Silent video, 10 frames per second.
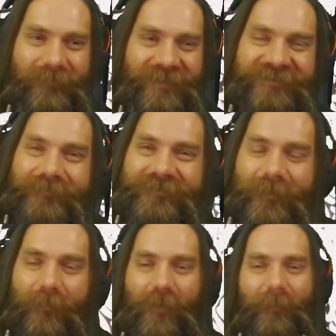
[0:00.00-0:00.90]
seems a
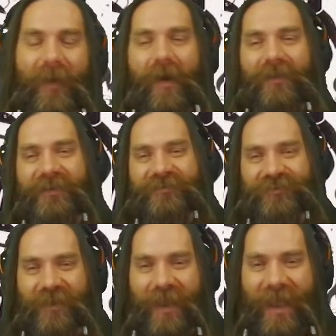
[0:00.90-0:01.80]
bit more
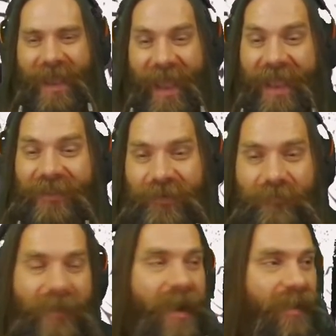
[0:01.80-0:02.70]
polished, and the
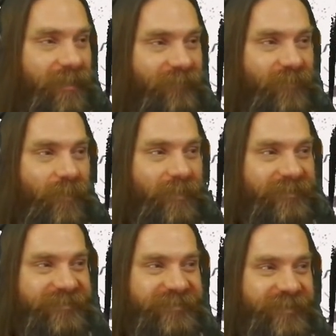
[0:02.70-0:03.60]
new model, of
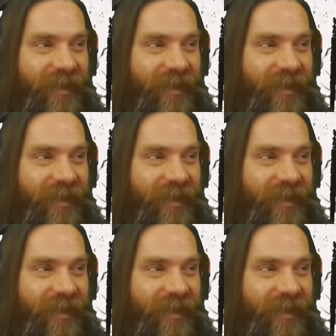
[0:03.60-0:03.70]
course,